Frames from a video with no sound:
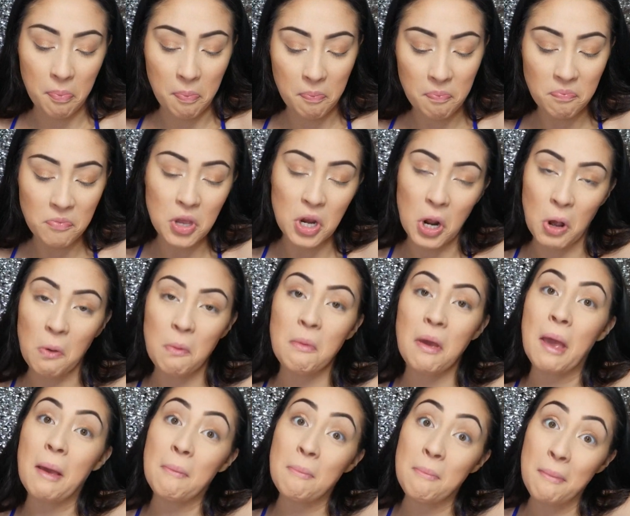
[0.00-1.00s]
You know,
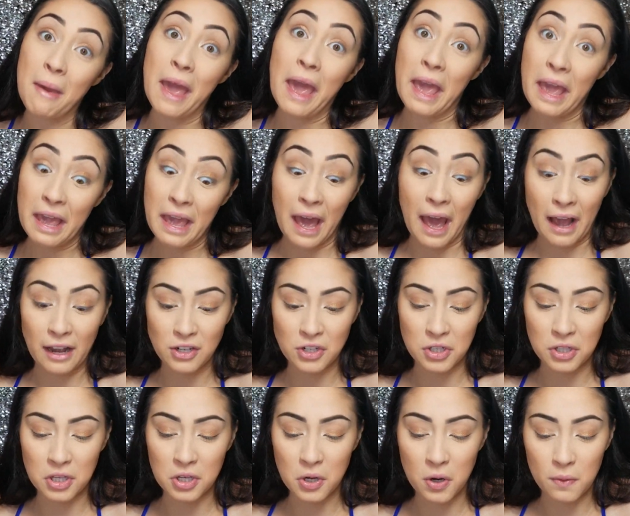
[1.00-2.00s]
it may
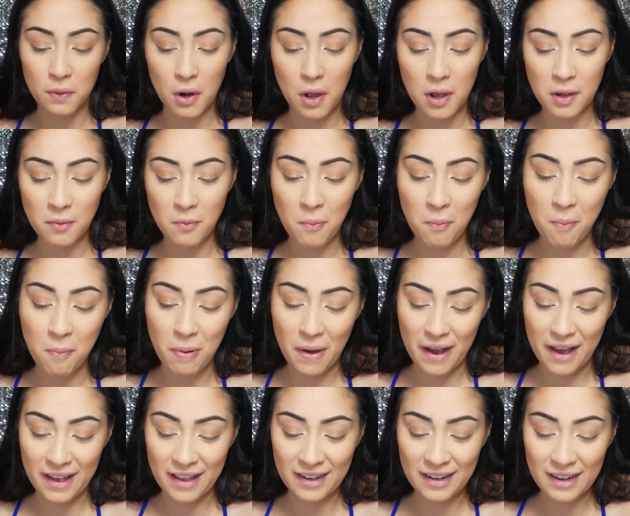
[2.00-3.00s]
actually go wrong,
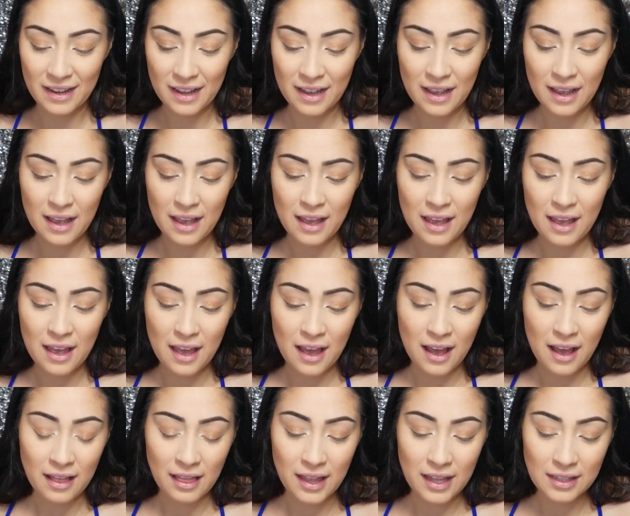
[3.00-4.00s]
but
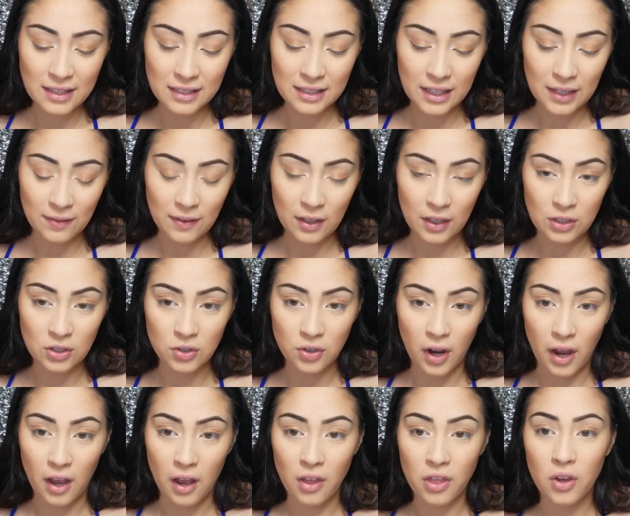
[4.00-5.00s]
let's give it a
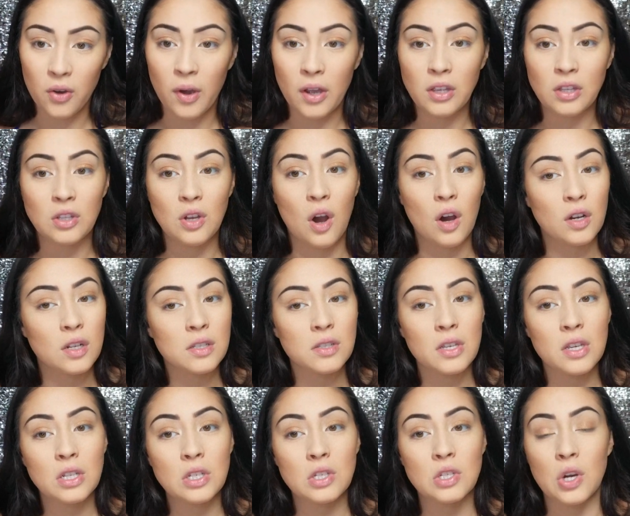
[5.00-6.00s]
try. Although I
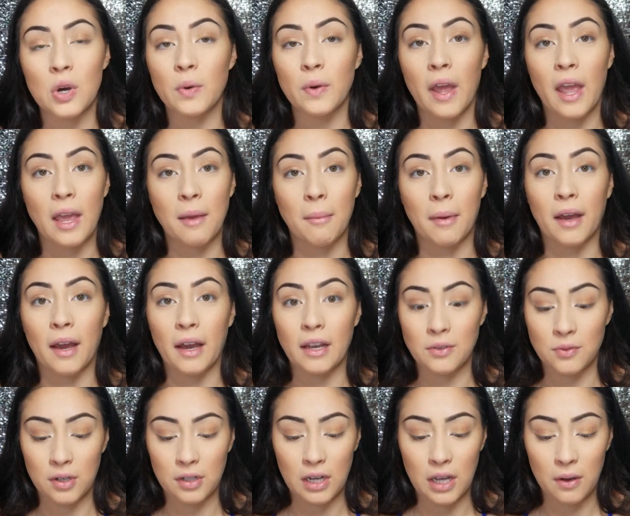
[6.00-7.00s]
honestly don't hate my eyes
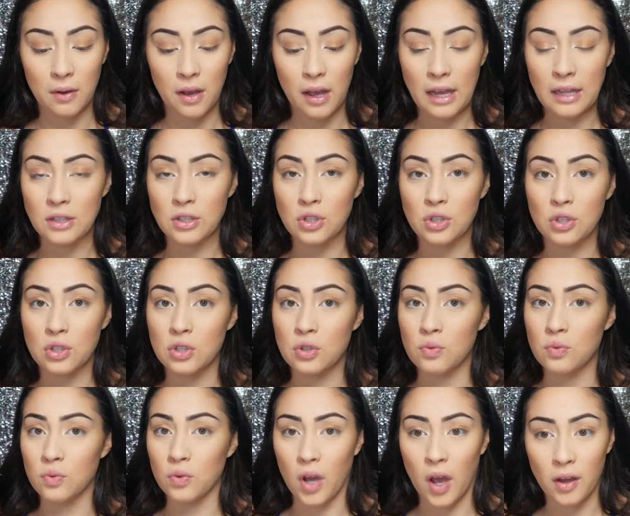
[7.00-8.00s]
right now. It's
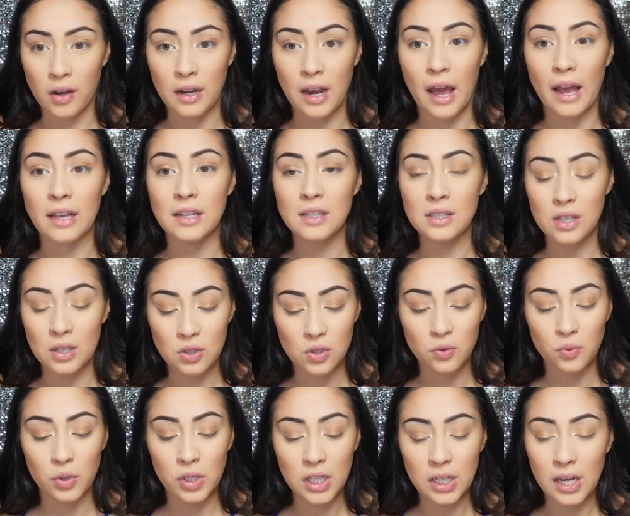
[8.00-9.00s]
a
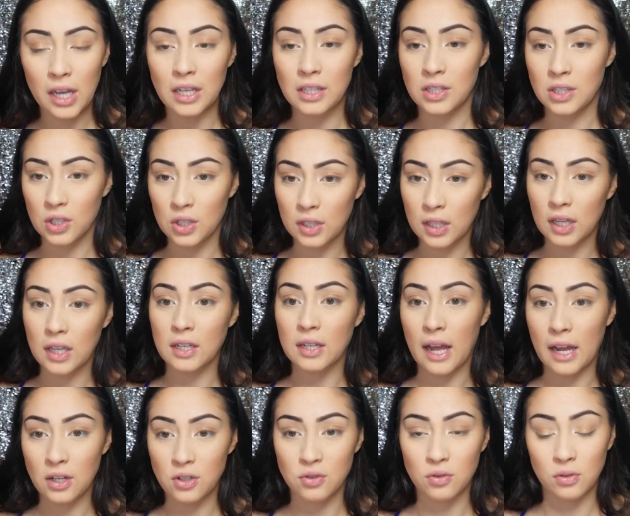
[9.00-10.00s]
really nice looking
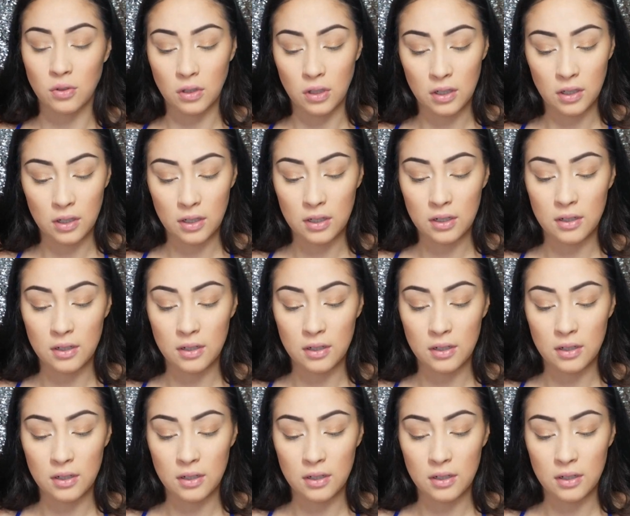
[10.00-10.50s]
natural look.